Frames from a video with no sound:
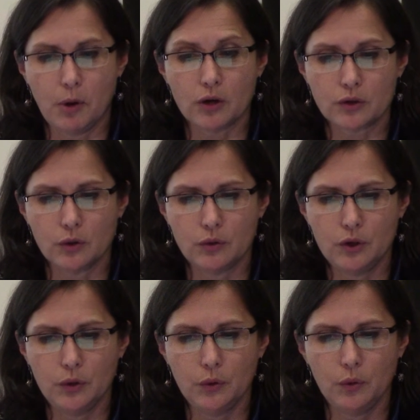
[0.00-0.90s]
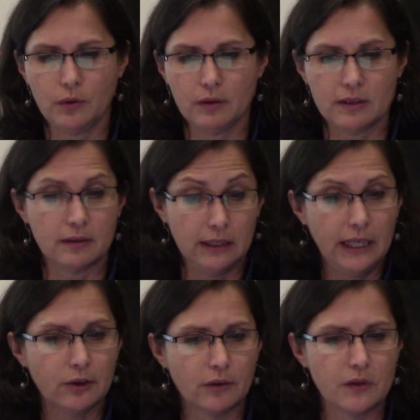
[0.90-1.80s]
Bosco, to this
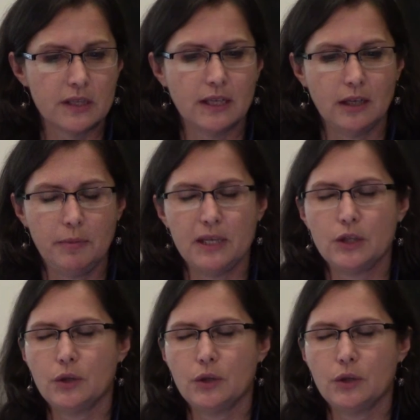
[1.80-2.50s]
leader of the CNDP